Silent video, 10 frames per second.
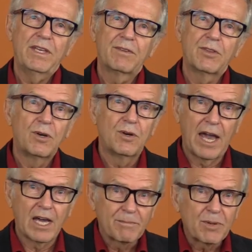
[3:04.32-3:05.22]
even though
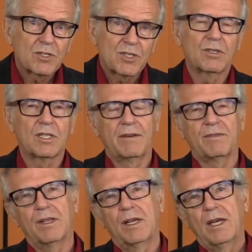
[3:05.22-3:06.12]
at a personal
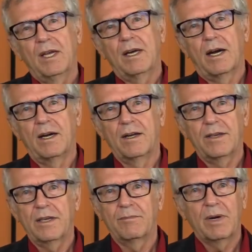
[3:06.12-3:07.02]
level
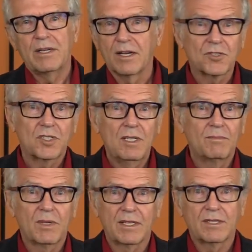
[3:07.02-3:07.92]
it might not
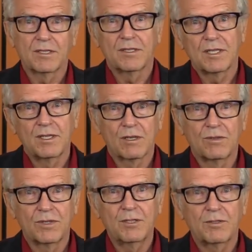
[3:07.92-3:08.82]
seem like this is in their
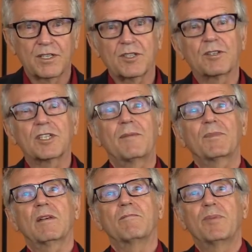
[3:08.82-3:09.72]
own interest. There's
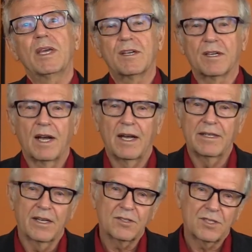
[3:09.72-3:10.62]
something bigger, I
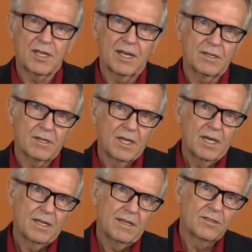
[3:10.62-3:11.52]
guess, that
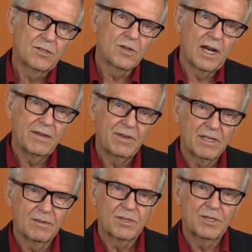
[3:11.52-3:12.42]
is
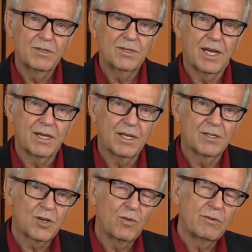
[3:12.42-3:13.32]
driving them to do that.
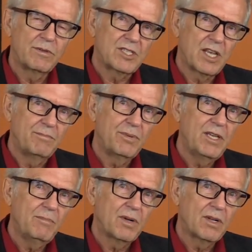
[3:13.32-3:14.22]
And so when we say
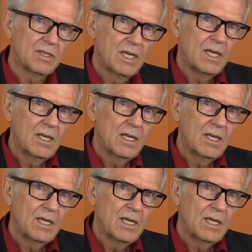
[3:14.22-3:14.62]
people,